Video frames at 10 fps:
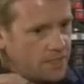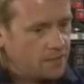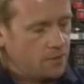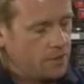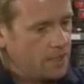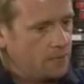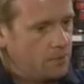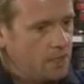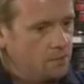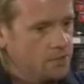checking on the
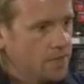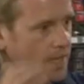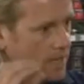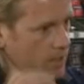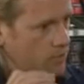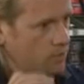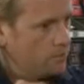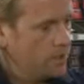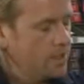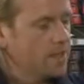eyebrows, eye
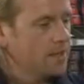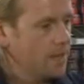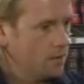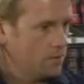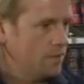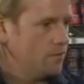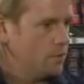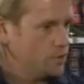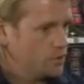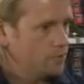colouring, that'll give
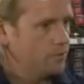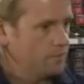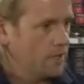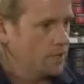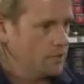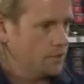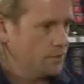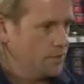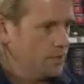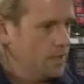you a true
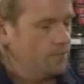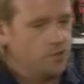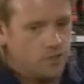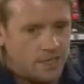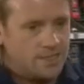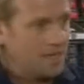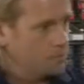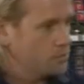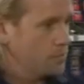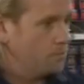reflection. If you're trying to
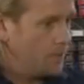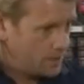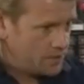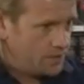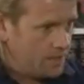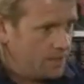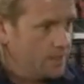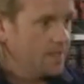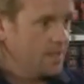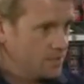help somebody pick a
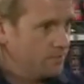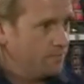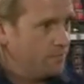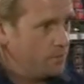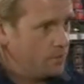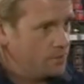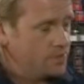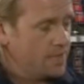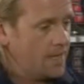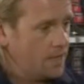shade, that's the
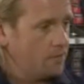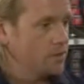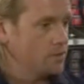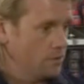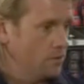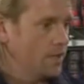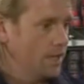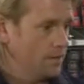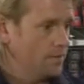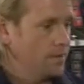first area to look
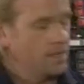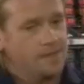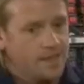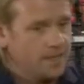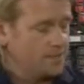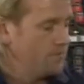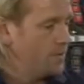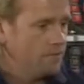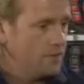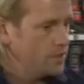at. And then it's
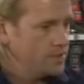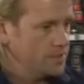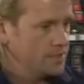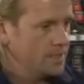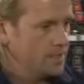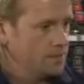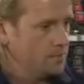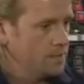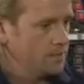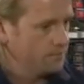very, very easy to guide
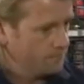them in.